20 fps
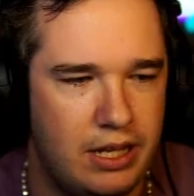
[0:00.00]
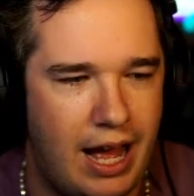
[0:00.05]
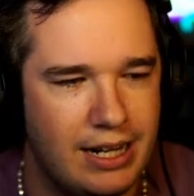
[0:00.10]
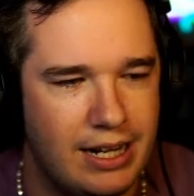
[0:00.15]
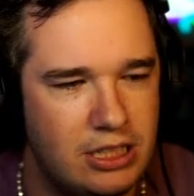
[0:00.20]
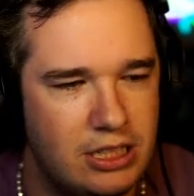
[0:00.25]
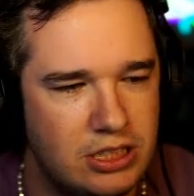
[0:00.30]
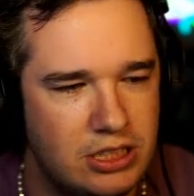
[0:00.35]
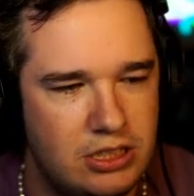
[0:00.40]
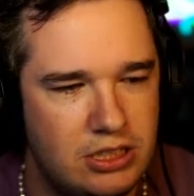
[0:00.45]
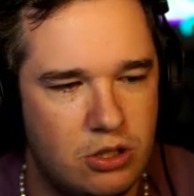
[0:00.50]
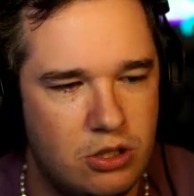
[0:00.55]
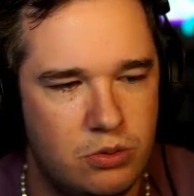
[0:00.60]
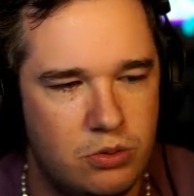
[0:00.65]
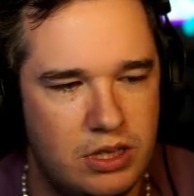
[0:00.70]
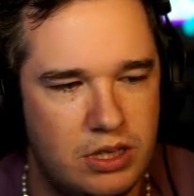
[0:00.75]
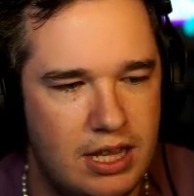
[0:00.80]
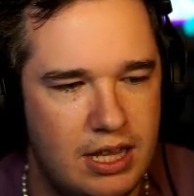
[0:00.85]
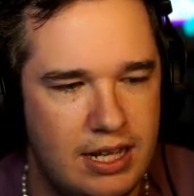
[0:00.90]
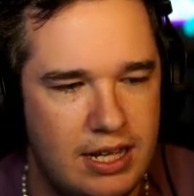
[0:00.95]
I just
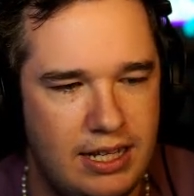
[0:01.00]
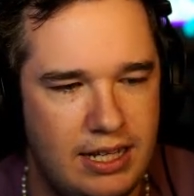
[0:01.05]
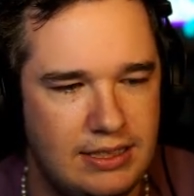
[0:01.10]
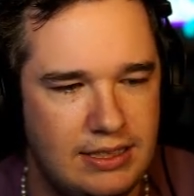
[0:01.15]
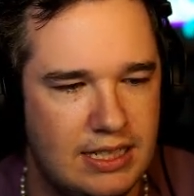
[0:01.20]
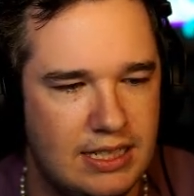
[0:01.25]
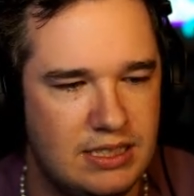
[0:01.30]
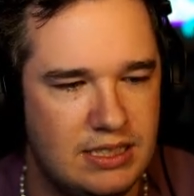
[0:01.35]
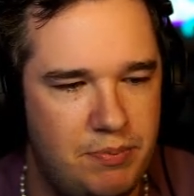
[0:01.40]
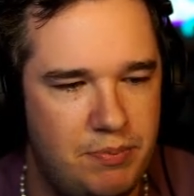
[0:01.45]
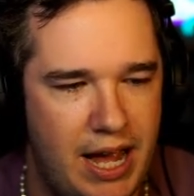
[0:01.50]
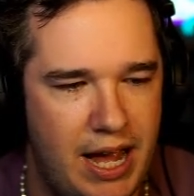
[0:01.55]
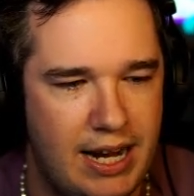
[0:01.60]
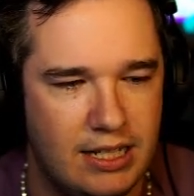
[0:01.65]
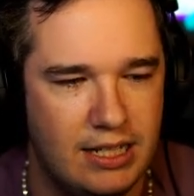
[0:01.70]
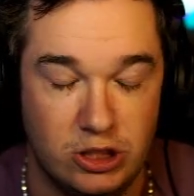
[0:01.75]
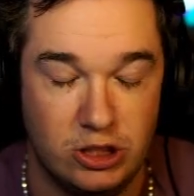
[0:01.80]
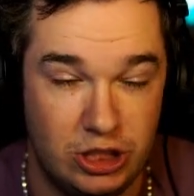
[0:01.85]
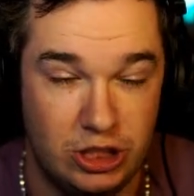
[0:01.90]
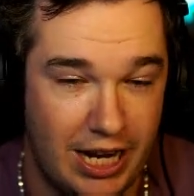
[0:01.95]
don't think he's as bad
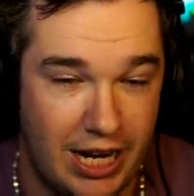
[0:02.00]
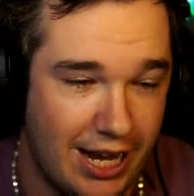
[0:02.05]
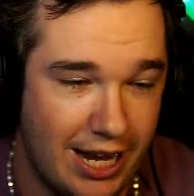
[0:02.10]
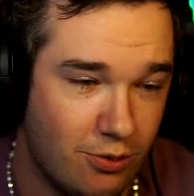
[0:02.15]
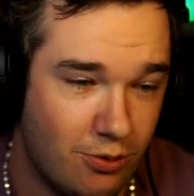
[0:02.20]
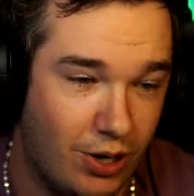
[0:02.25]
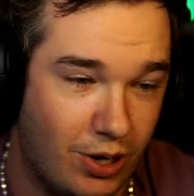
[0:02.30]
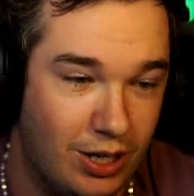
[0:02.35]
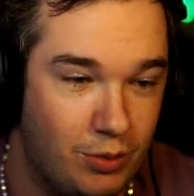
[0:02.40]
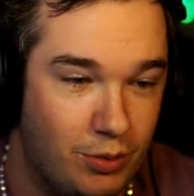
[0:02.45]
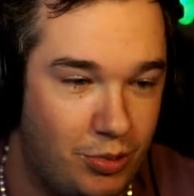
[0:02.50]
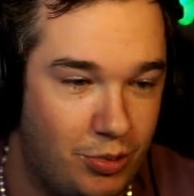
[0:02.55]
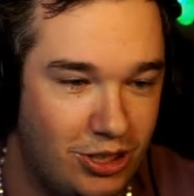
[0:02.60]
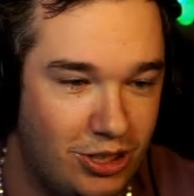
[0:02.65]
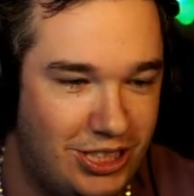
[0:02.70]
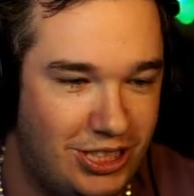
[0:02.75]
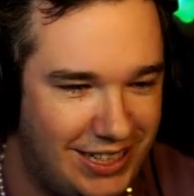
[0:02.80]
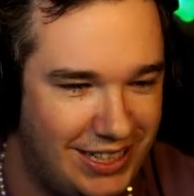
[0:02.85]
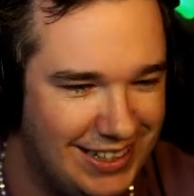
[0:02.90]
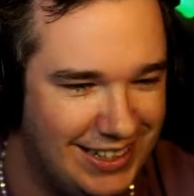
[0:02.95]
as Jaguar
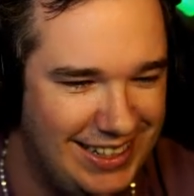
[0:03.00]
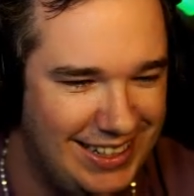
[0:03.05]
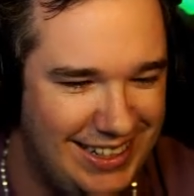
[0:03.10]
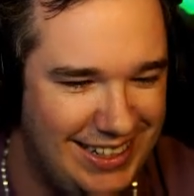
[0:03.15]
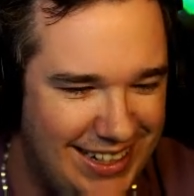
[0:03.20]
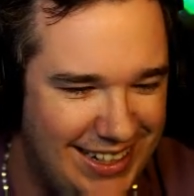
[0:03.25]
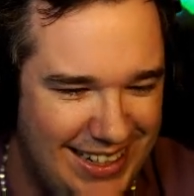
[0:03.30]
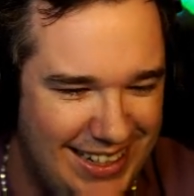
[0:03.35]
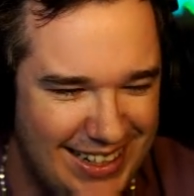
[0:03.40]
personally.